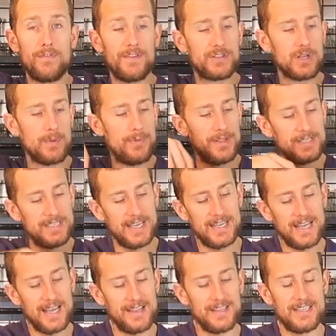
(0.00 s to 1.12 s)
off the top of the
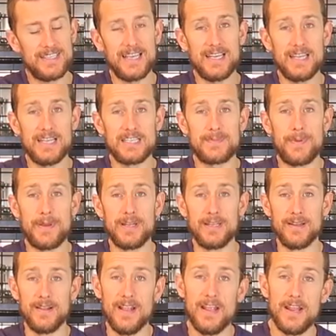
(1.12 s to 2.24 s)
tin and the tin is
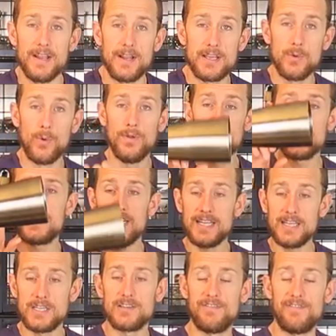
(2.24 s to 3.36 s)
spinning. Now you want the
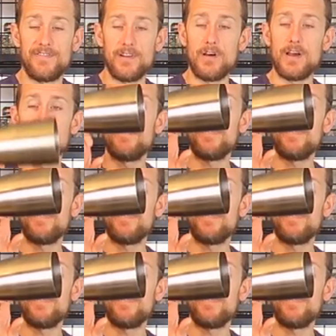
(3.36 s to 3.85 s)
tin to fly